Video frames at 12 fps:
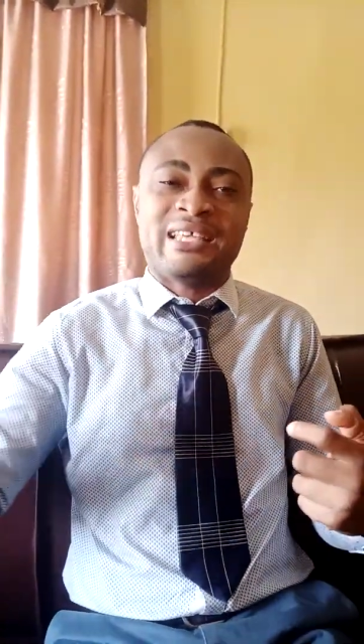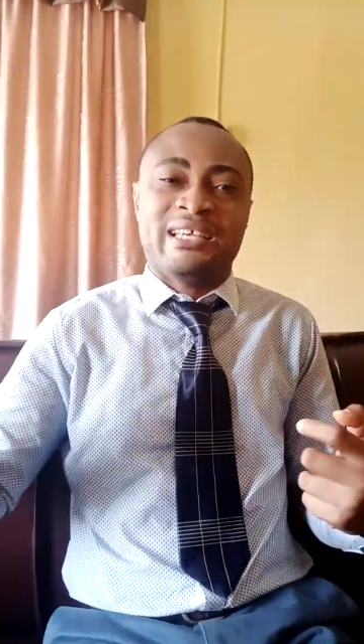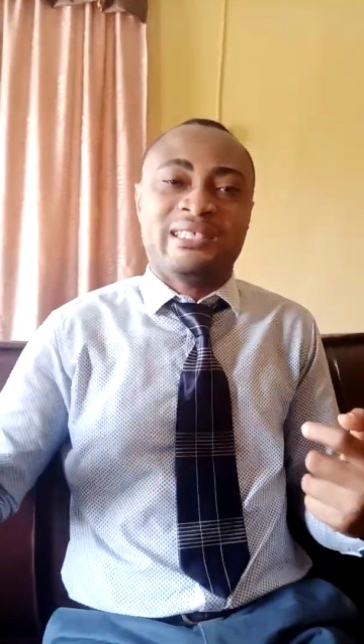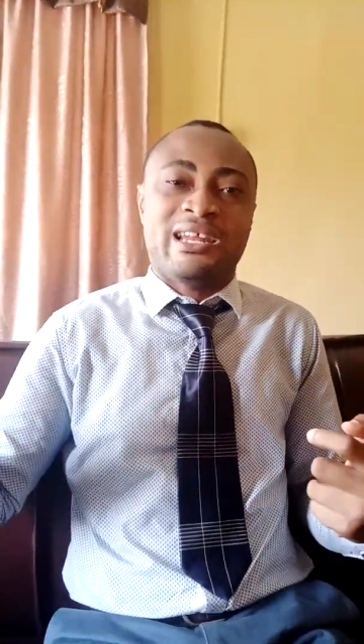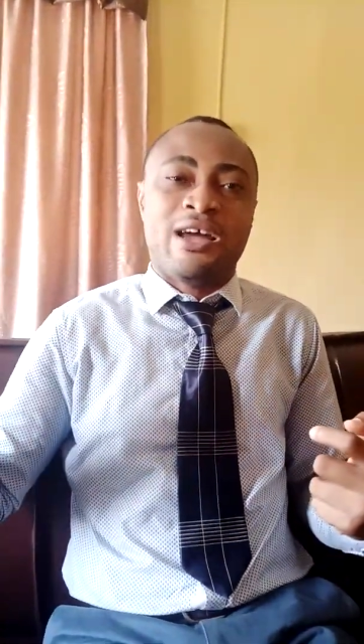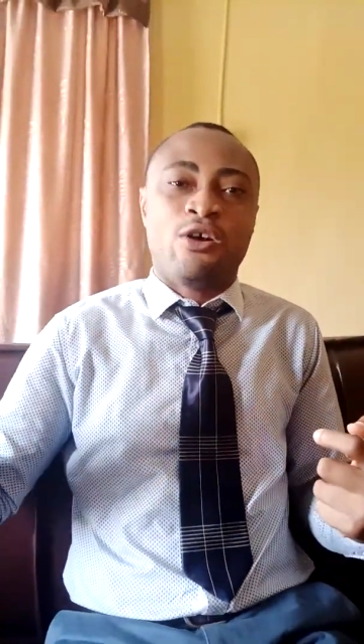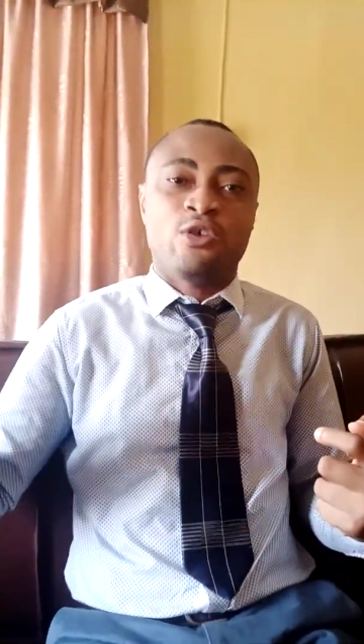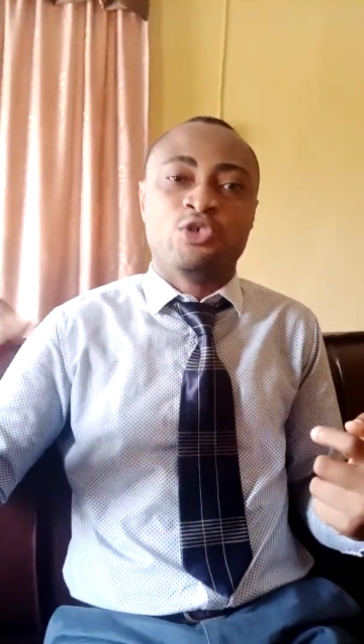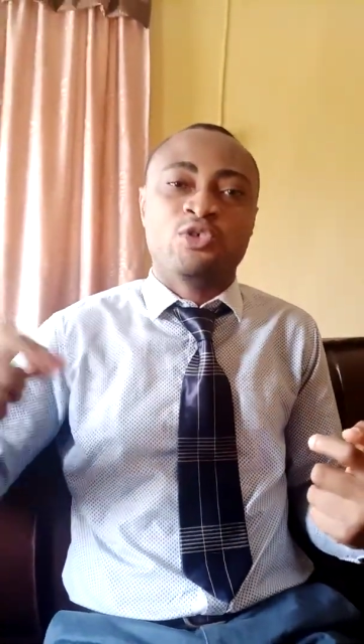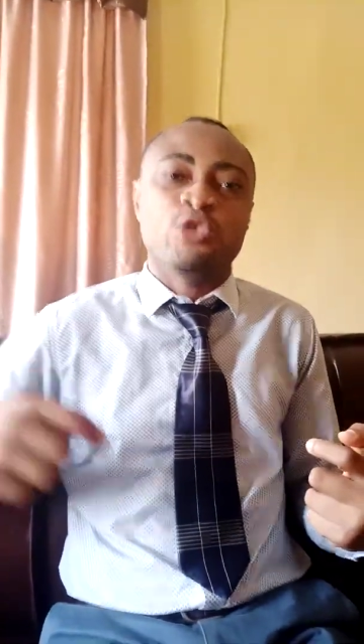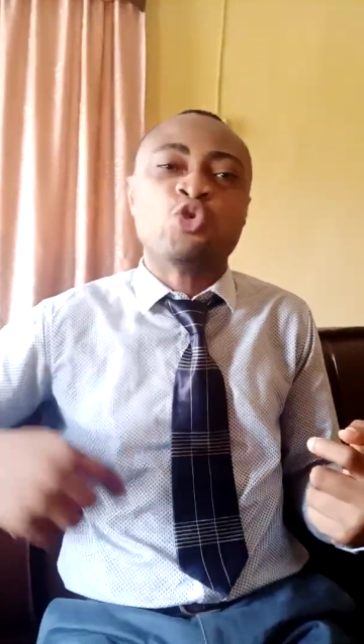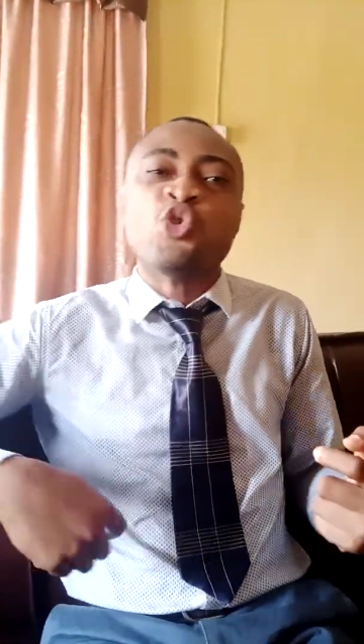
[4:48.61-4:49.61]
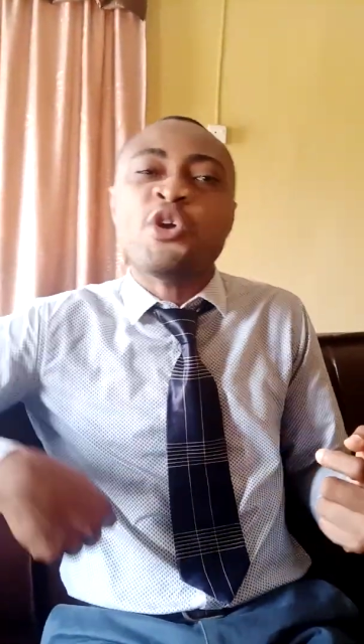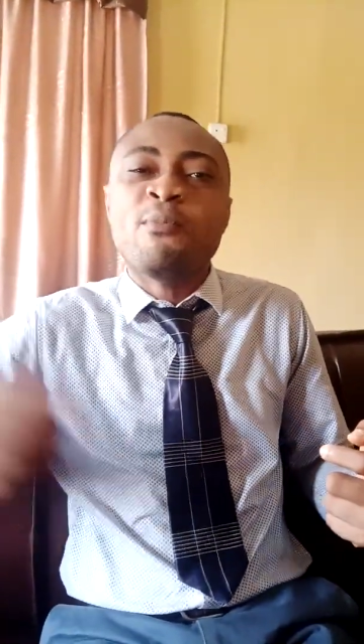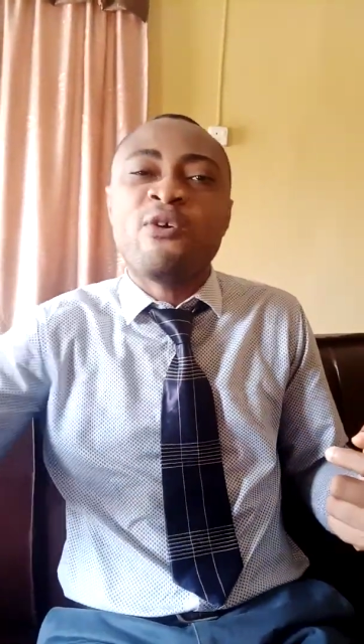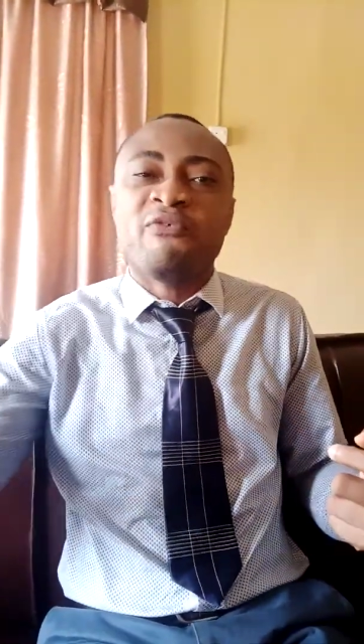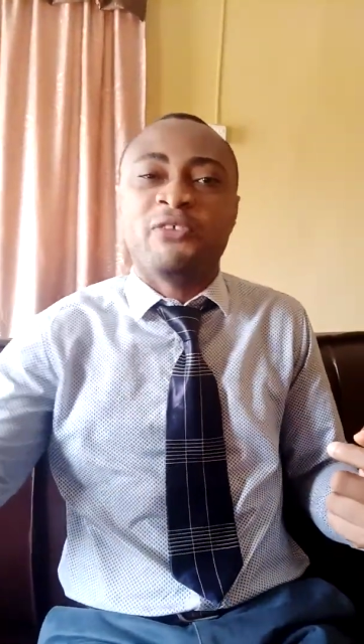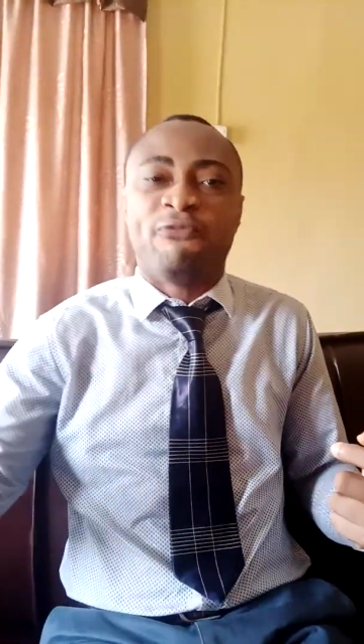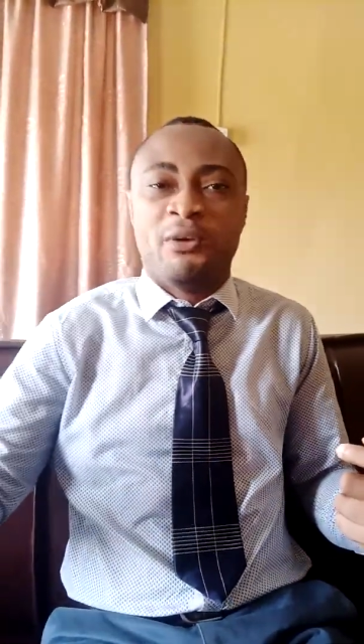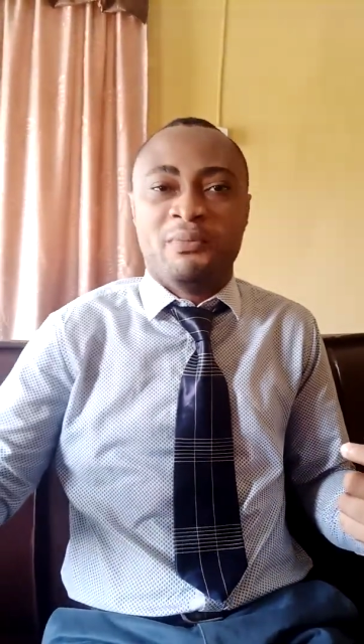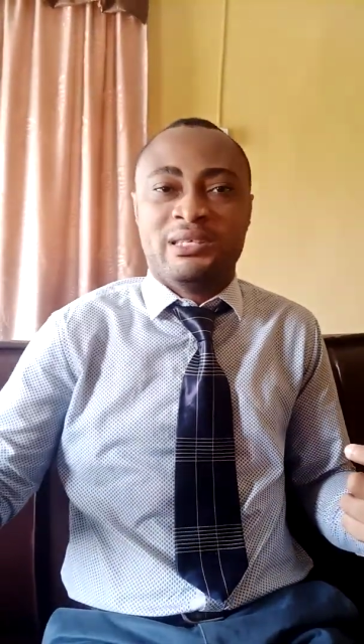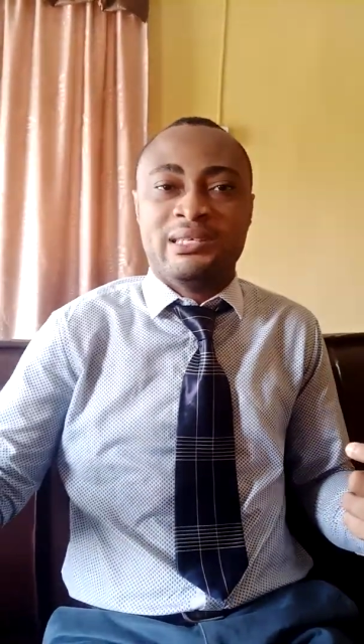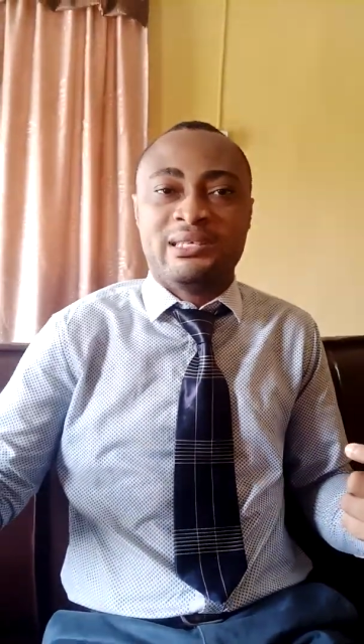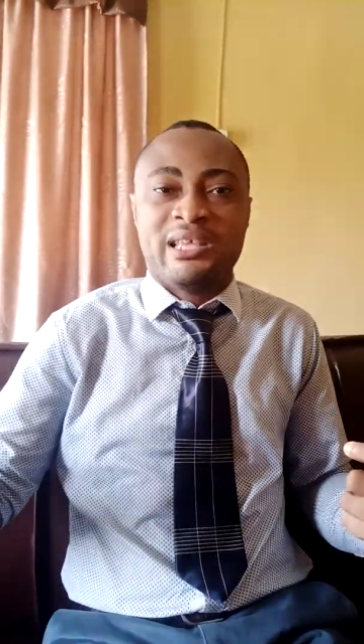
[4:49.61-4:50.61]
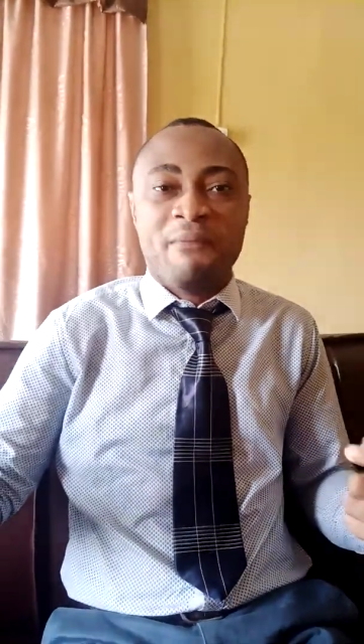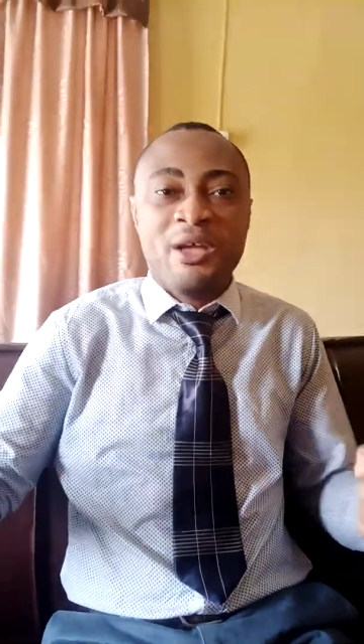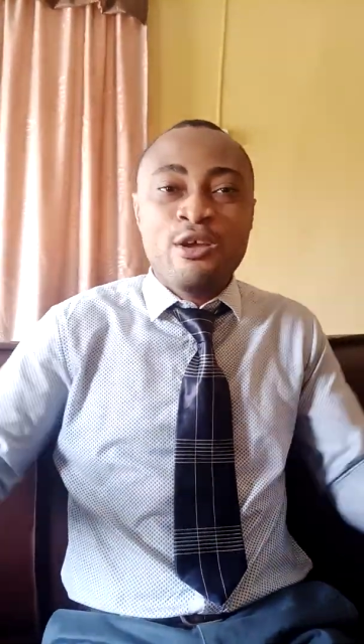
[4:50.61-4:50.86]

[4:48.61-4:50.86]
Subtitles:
external constraint, to remove it from the system